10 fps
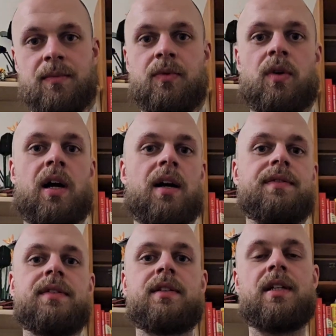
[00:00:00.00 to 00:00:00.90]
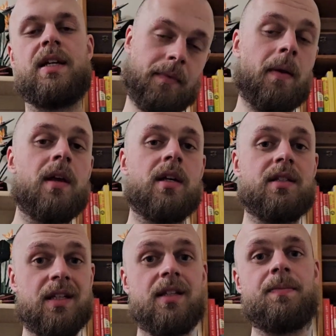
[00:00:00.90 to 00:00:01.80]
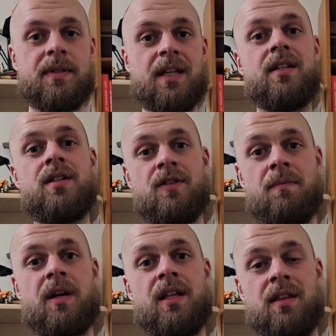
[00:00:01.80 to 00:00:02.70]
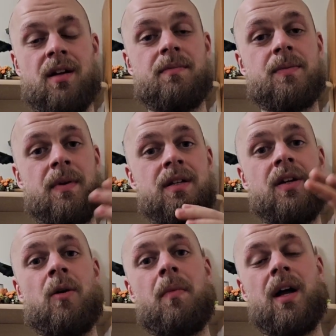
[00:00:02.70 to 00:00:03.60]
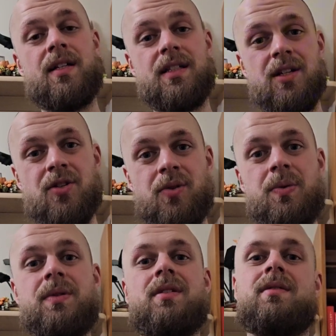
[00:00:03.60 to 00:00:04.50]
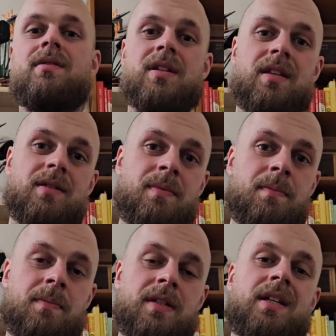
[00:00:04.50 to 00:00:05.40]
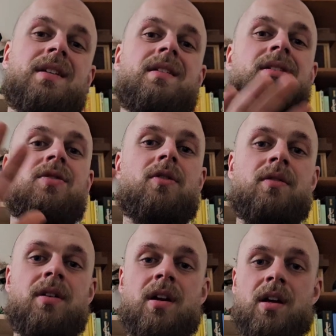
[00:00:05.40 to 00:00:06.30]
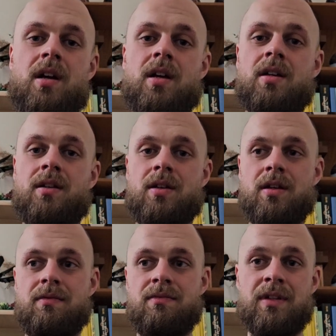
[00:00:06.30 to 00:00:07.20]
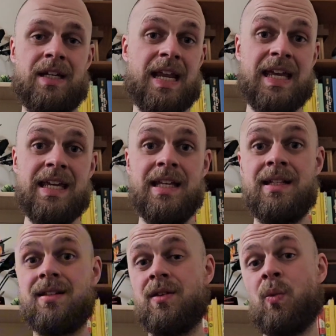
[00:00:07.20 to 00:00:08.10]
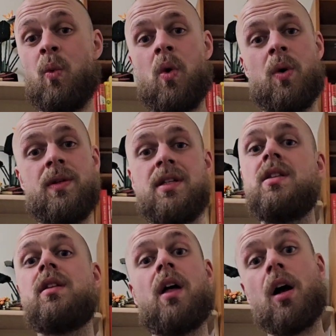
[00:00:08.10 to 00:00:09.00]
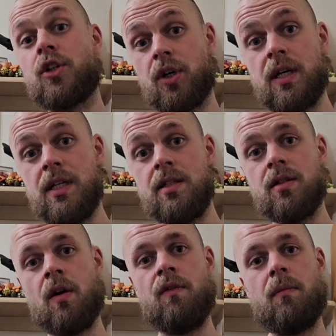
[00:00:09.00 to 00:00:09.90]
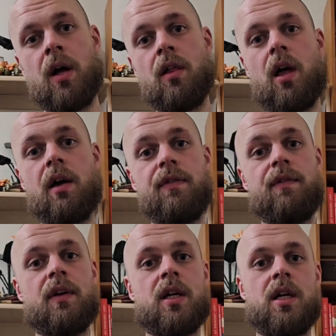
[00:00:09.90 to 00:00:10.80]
some graphs, see the percentage of money that I'm spending on my essentials, see the percentage on the needs and the wants and the luxuries of my life,